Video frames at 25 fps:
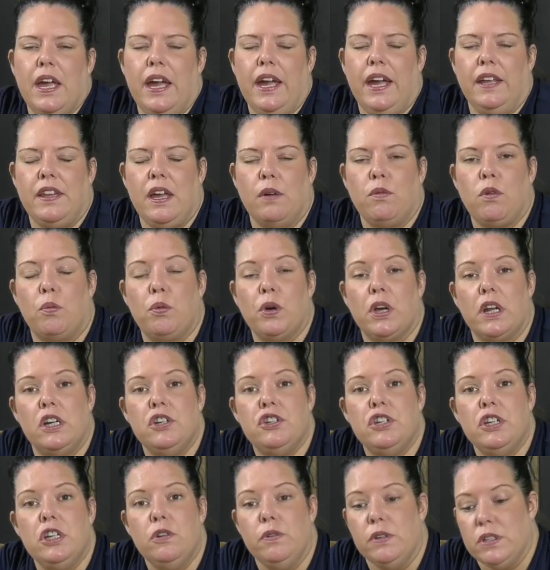And then what we're
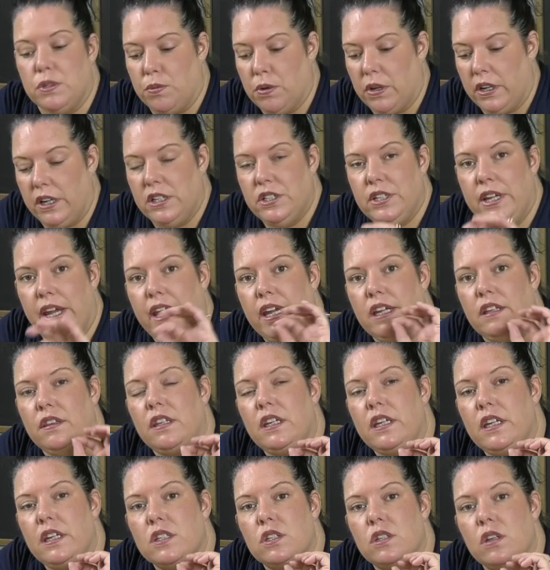going to do is we're going to take
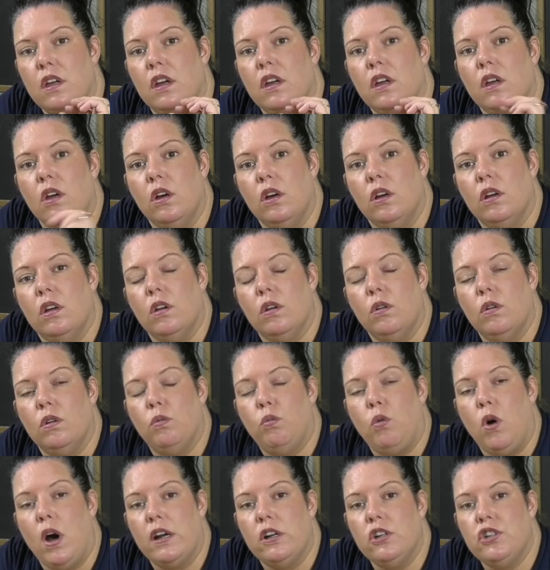these
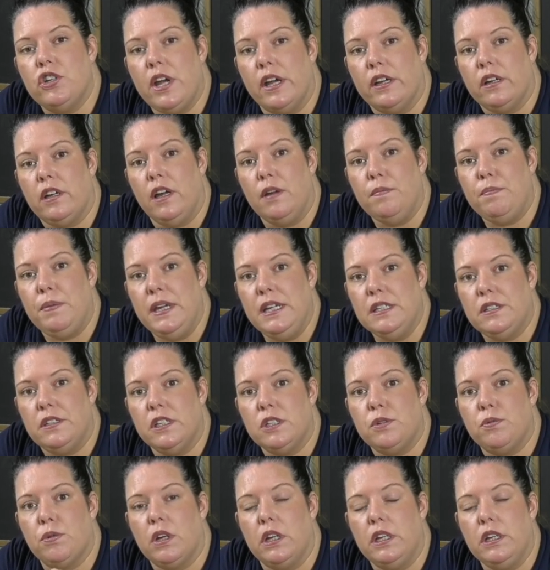water jet cut
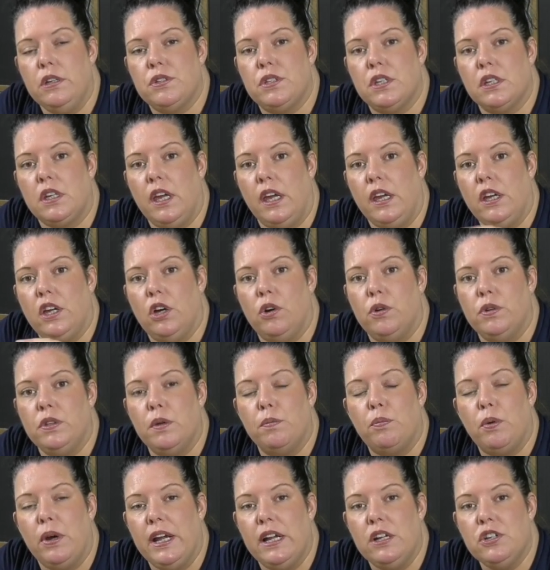pieces. We're going to use the ginkgo and
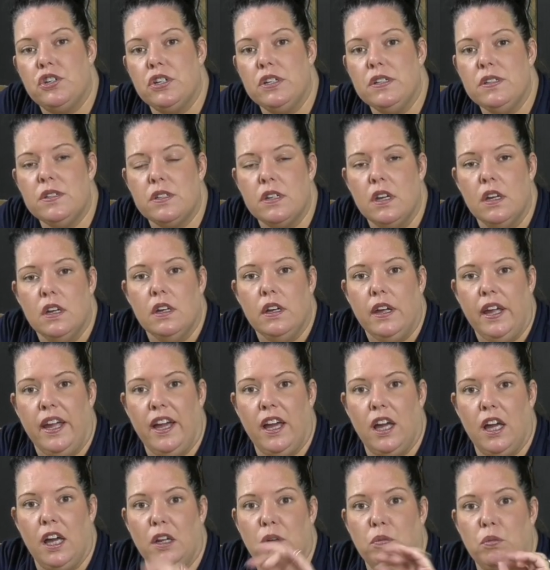the branches,
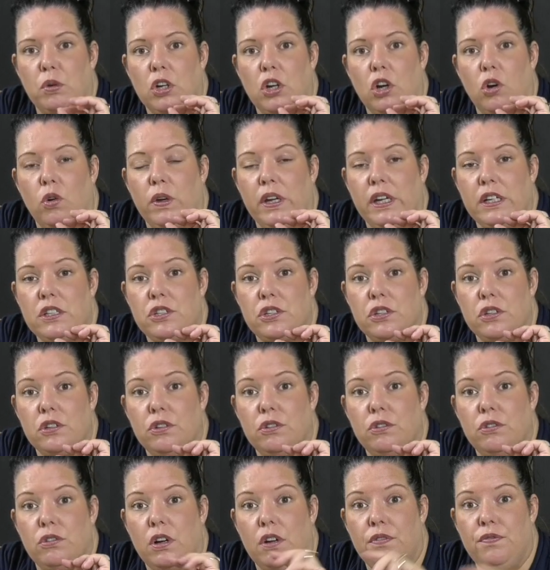and we're going
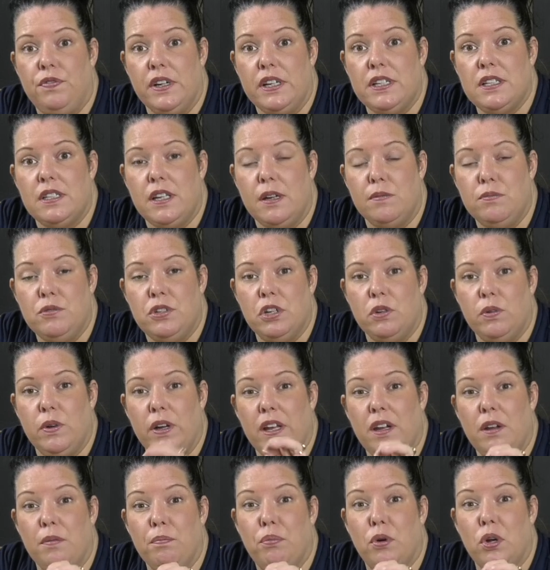to affix them to
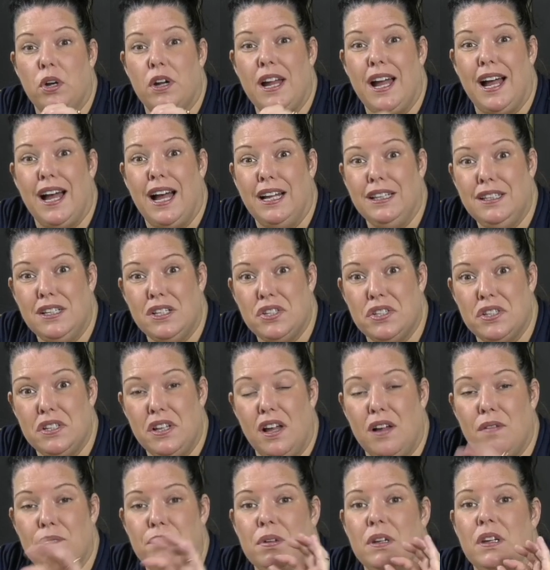it, put it on the
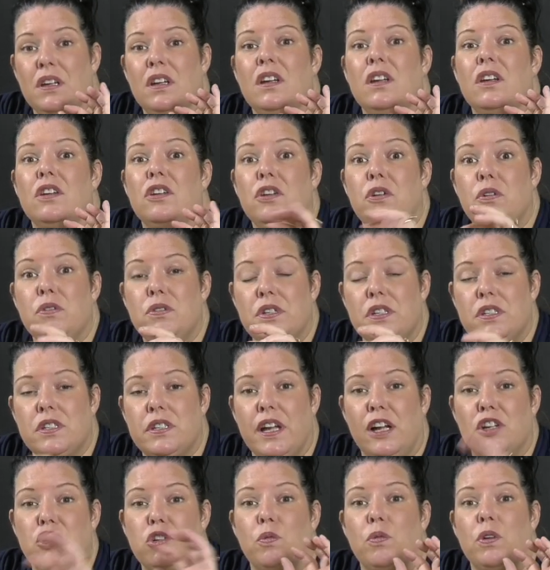slump, use the
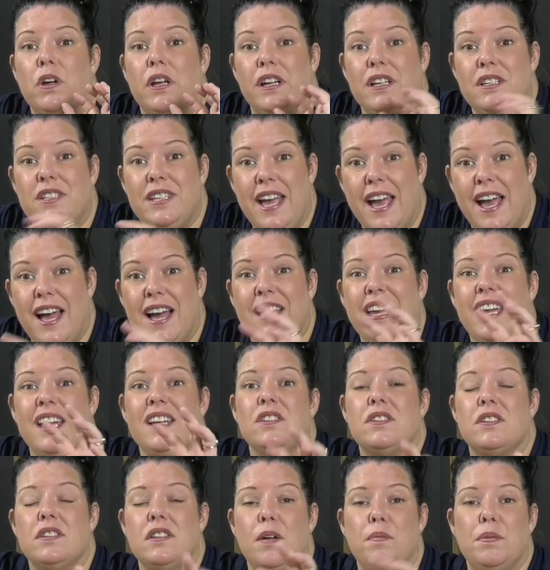schedule. We're going to tack
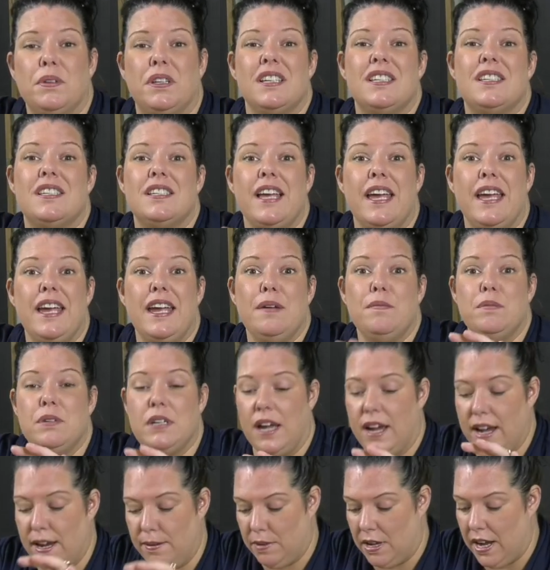and slump at the same
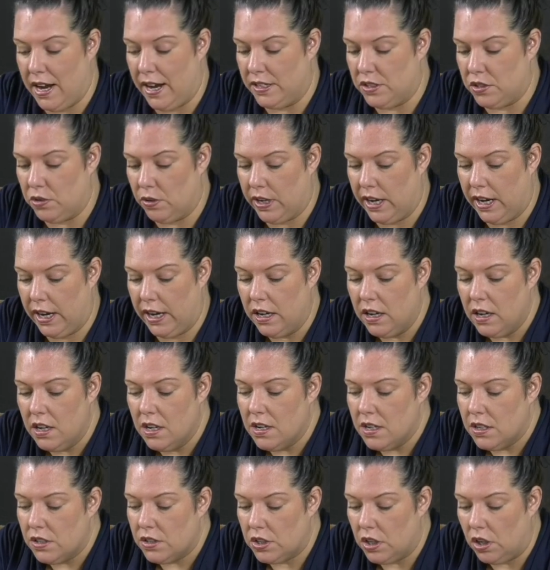time, guys, okay?
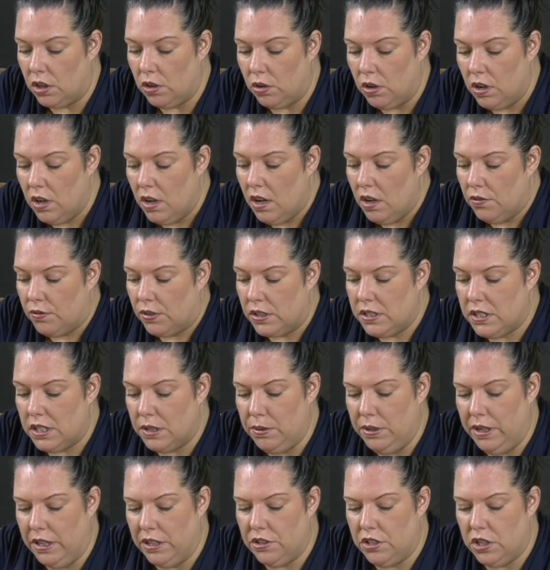So first
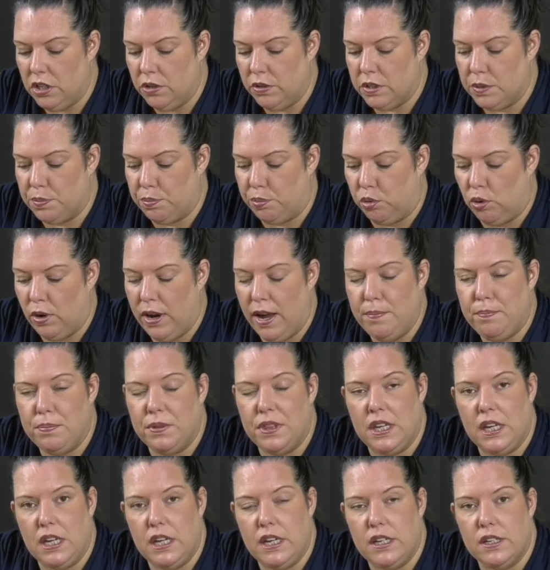thing we need to do is
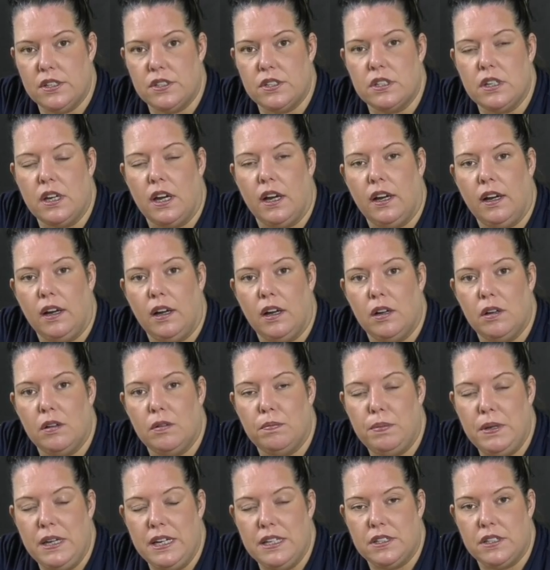prep these
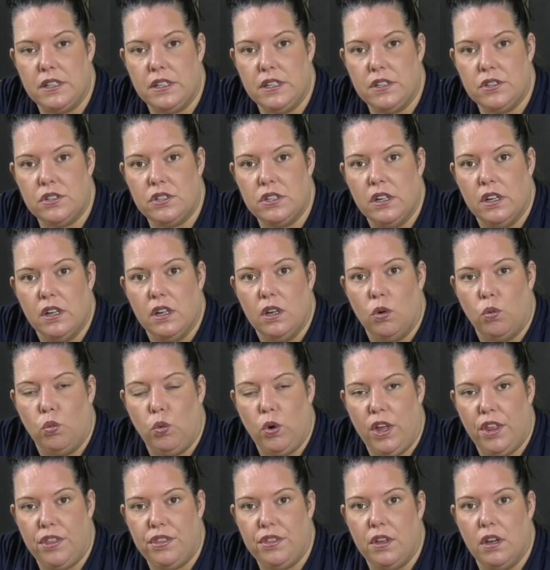pieces
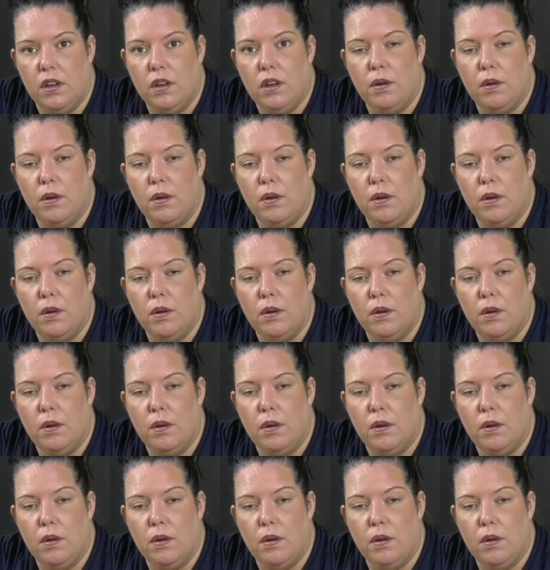with